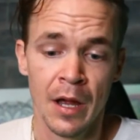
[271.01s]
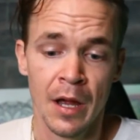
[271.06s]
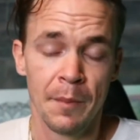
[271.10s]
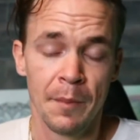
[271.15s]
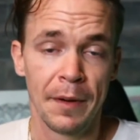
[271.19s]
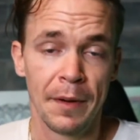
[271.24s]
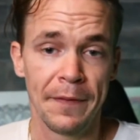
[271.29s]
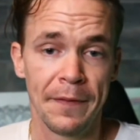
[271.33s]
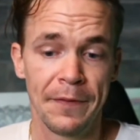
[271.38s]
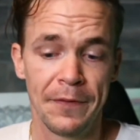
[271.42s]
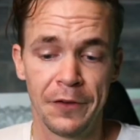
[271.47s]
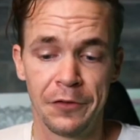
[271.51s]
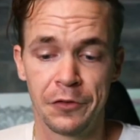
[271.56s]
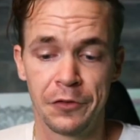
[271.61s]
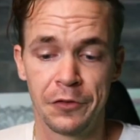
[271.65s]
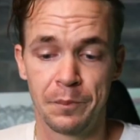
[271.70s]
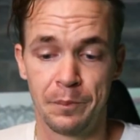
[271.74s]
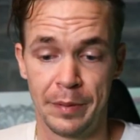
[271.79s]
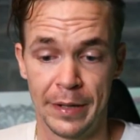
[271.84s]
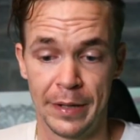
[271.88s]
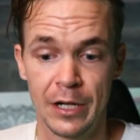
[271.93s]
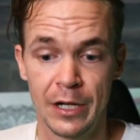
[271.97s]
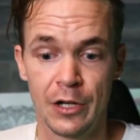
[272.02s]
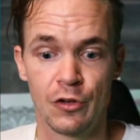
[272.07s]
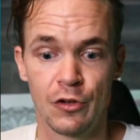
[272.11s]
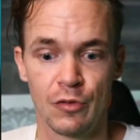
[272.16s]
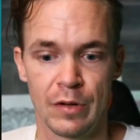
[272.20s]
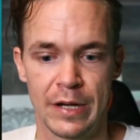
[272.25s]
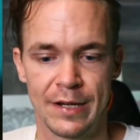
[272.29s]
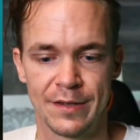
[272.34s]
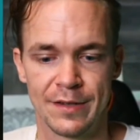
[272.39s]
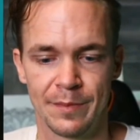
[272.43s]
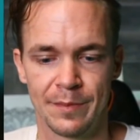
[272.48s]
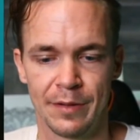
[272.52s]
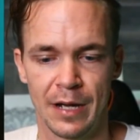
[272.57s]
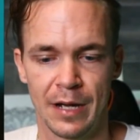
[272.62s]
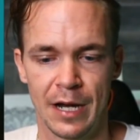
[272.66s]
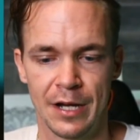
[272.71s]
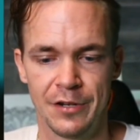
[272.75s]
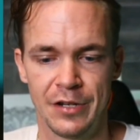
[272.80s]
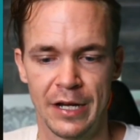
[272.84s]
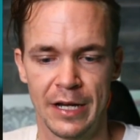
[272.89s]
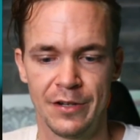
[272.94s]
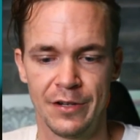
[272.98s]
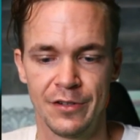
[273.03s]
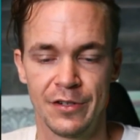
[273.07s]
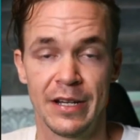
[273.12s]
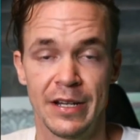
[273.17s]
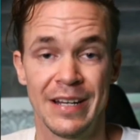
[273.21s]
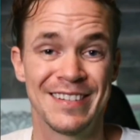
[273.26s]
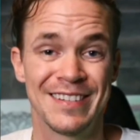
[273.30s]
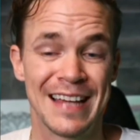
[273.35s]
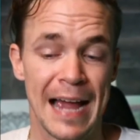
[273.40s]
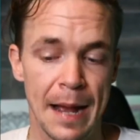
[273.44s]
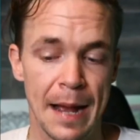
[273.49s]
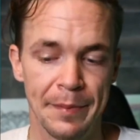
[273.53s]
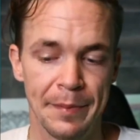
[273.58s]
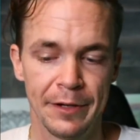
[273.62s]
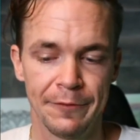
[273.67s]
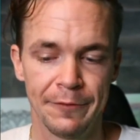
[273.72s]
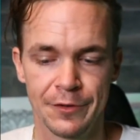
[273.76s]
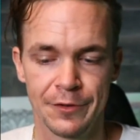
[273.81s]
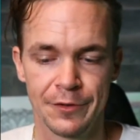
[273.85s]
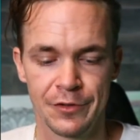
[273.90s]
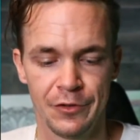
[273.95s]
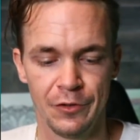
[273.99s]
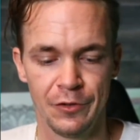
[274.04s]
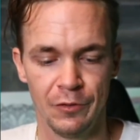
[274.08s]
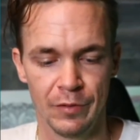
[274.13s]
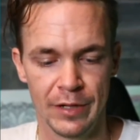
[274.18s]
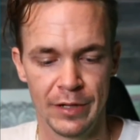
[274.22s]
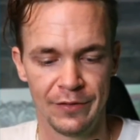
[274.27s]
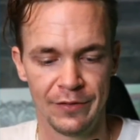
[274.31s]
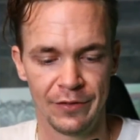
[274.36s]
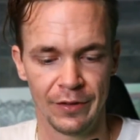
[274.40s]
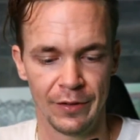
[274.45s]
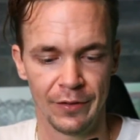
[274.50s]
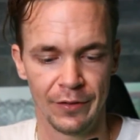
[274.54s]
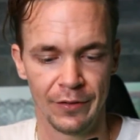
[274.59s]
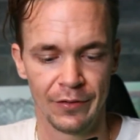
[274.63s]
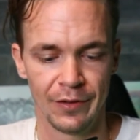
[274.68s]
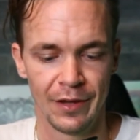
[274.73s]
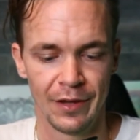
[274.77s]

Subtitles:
But this big green supply change is happening for two reasons.